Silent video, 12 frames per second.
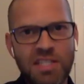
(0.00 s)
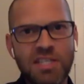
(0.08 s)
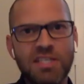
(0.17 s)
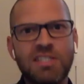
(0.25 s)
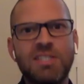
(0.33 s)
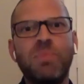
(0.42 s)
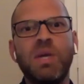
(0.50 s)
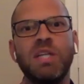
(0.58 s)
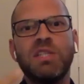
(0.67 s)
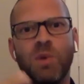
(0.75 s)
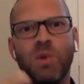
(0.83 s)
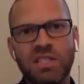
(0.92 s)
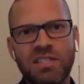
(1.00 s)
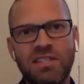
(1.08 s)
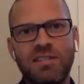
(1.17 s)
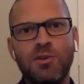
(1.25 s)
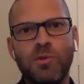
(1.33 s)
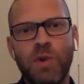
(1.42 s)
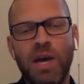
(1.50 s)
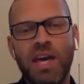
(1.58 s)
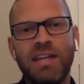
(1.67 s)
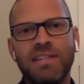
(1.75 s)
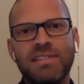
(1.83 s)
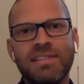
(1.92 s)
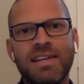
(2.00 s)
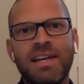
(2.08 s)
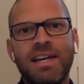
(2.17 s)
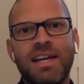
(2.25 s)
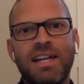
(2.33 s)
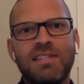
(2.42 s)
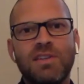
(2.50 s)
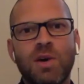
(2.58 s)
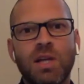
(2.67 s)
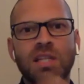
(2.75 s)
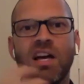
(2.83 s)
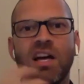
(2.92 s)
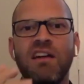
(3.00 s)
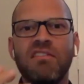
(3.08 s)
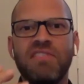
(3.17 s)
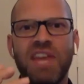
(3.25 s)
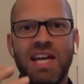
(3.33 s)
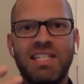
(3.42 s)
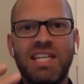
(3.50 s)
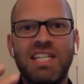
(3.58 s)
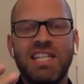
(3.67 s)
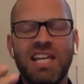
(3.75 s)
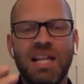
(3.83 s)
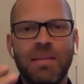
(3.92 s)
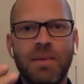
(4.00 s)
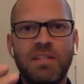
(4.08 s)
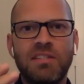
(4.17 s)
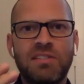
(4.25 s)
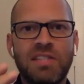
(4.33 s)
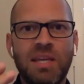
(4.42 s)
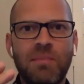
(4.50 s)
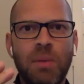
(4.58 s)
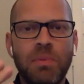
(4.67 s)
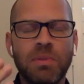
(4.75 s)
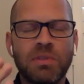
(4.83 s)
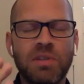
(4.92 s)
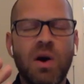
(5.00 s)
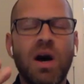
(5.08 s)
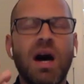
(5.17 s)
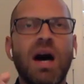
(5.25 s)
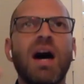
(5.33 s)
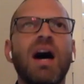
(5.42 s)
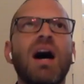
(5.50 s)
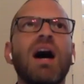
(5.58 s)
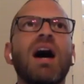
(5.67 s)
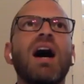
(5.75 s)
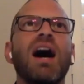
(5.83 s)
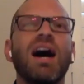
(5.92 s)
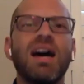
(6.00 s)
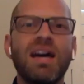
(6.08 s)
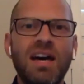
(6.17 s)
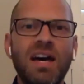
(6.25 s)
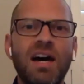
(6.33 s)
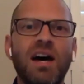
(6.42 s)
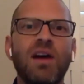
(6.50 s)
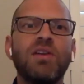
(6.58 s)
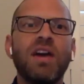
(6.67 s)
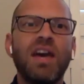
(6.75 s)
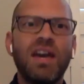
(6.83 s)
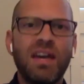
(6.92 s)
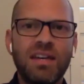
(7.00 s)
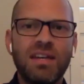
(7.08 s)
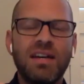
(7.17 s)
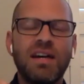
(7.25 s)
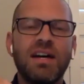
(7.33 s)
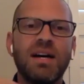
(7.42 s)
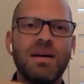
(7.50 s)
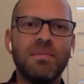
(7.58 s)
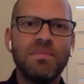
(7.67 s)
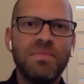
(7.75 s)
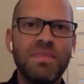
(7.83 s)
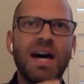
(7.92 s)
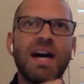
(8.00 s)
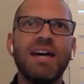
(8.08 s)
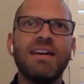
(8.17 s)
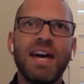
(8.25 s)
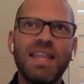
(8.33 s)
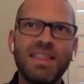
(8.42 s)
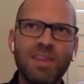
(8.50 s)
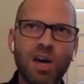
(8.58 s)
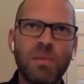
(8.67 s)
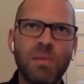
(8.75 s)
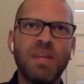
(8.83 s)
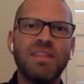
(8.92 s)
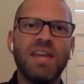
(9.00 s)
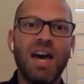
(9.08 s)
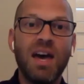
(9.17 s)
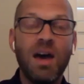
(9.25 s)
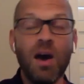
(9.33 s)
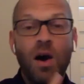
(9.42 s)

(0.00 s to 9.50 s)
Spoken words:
should speak to us in new ways. And so I love that teaching element and seeing people just go, aha, okay, I hadn't thought about that.